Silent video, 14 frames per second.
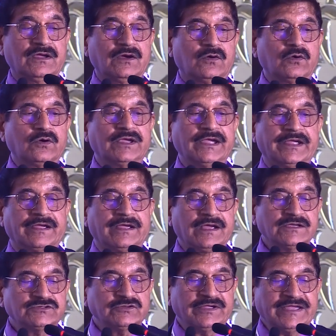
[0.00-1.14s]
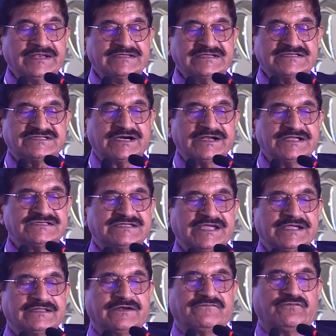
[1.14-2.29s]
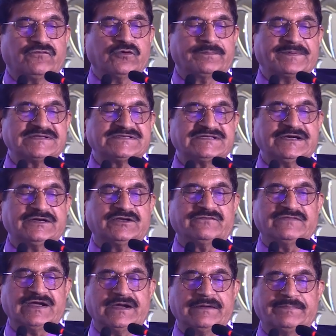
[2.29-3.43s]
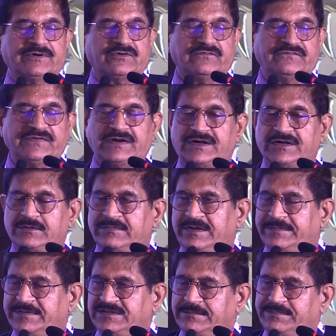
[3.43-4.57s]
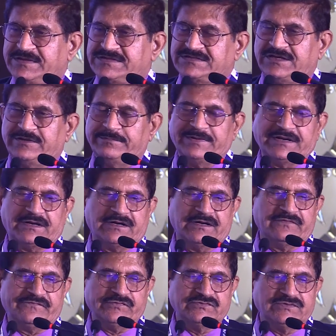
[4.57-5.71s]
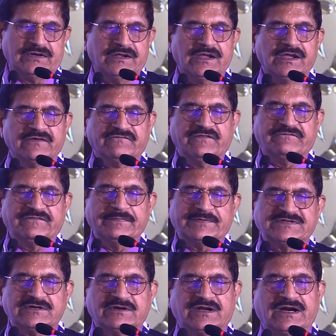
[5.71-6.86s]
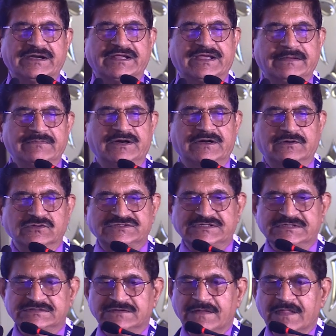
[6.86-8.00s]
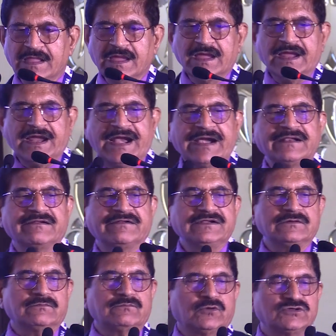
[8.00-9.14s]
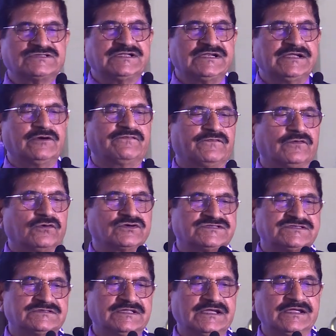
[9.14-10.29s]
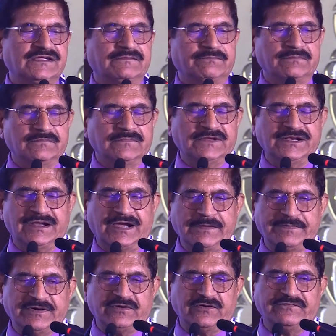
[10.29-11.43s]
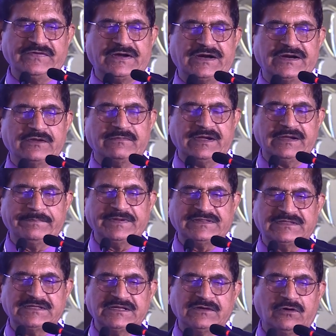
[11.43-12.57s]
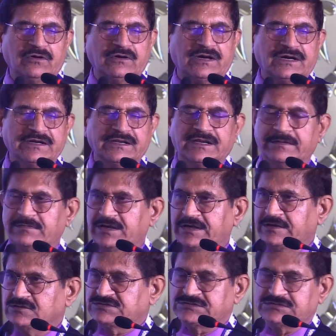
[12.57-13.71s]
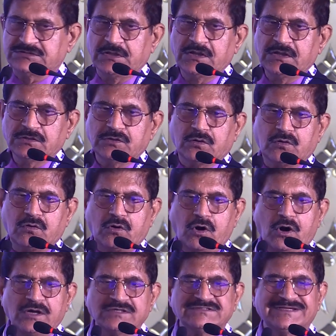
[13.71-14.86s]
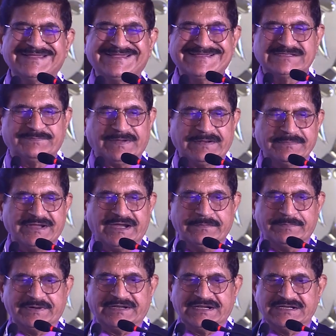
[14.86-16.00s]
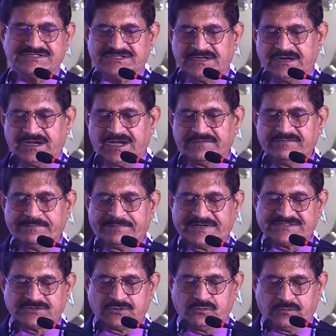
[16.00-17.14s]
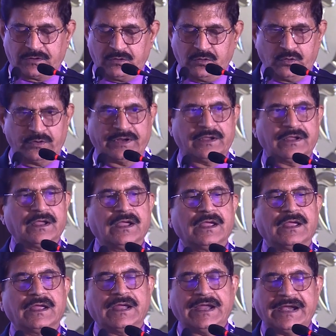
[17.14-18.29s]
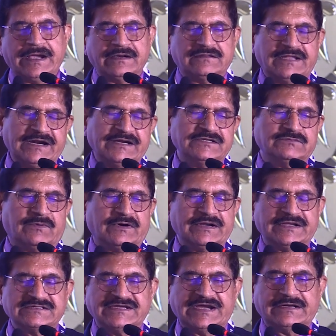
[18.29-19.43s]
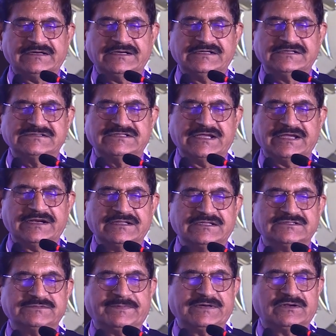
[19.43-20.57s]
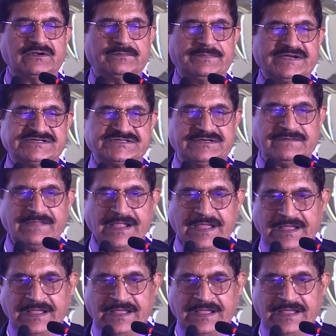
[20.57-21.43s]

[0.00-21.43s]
Okay, so here is a study saying that 4% of the hypertrophic cardiomyopathy patients have pericardial effusion, 50% cardiac amyloidosis, and mostly, of course, in hypertrophic cardiomyopathy or cardiac amyloidosis, the cause is pulmonary hypertension, RV pressure overload, and that is what exactly is there in this particular patient.